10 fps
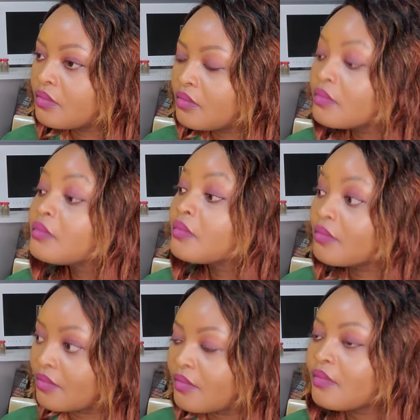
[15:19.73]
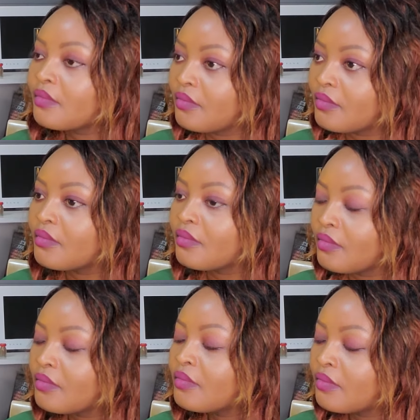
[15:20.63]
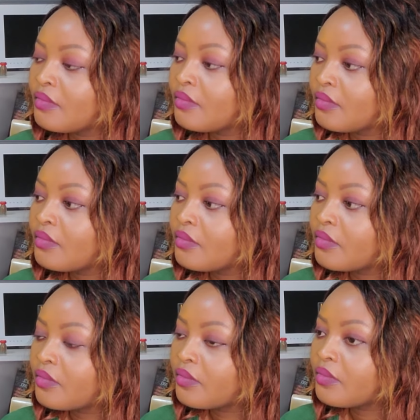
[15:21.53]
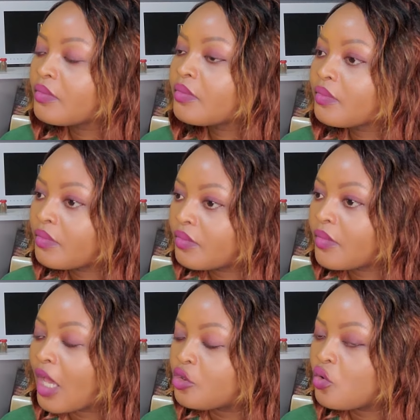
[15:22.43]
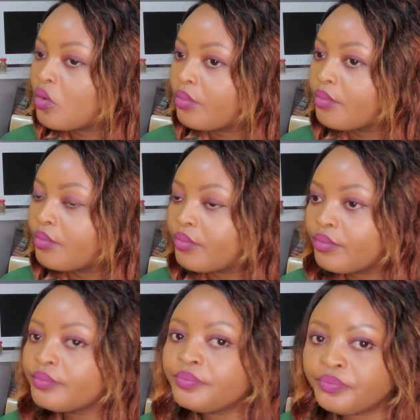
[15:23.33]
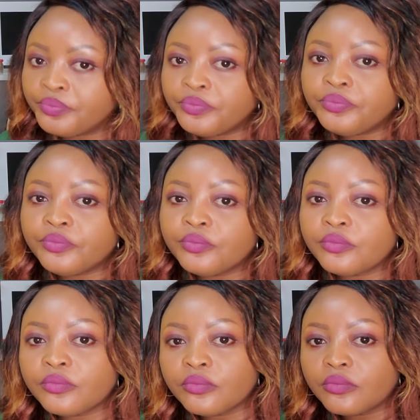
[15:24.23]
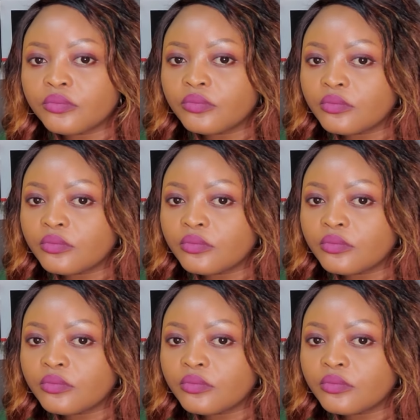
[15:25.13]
No words are spoken by the person on screen.